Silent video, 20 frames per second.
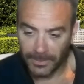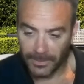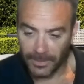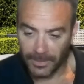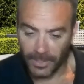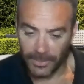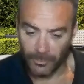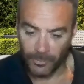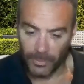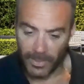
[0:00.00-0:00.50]

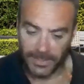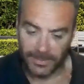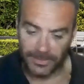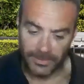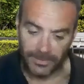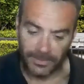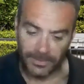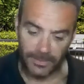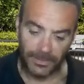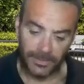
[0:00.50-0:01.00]
only way
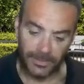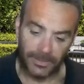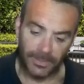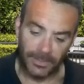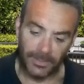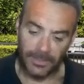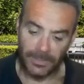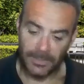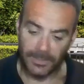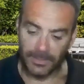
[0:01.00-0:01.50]
to
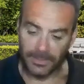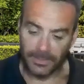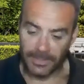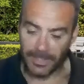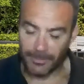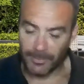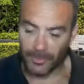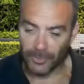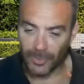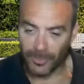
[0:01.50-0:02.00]

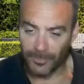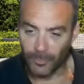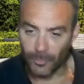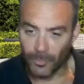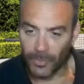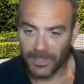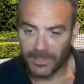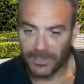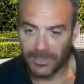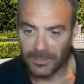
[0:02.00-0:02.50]
keep on top of
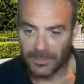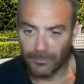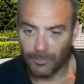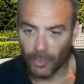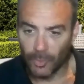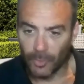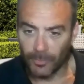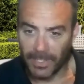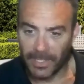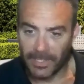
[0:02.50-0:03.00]
weeds is to
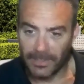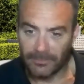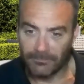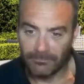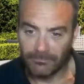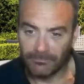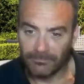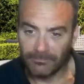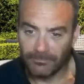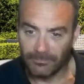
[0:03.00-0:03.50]
pull them out
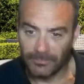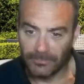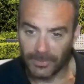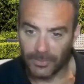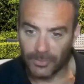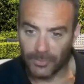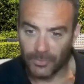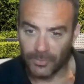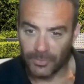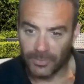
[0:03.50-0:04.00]

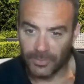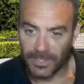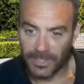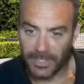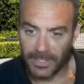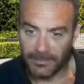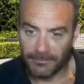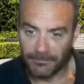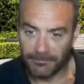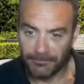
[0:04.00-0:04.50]
as soon as you
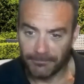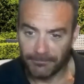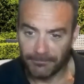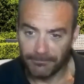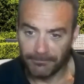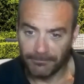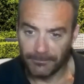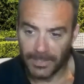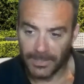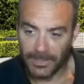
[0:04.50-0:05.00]
can,
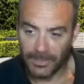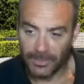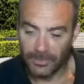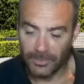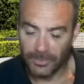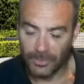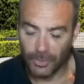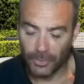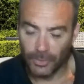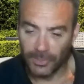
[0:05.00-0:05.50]
and
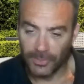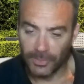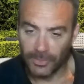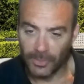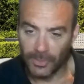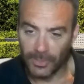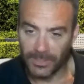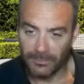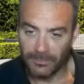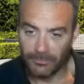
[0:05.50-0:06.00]
certainly
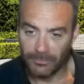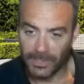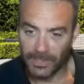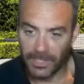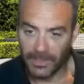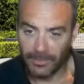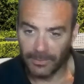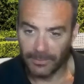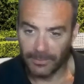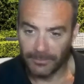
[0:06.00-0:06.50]
don't let them
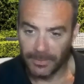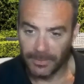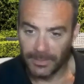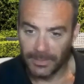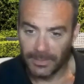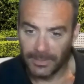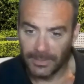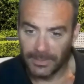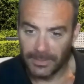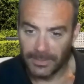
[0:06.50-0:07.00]
flower.
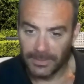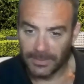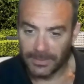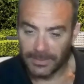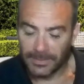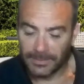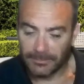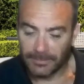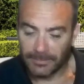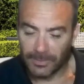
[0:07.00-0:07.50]

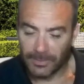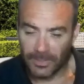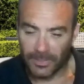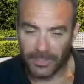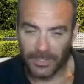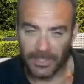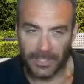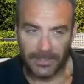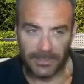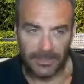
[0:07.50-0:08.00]
Because I
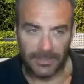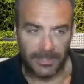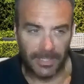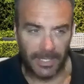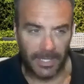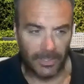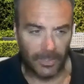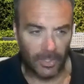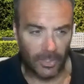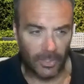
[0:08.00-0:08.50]
think there's a
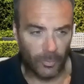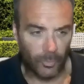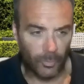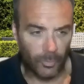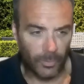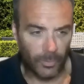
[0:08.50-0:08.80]
saying like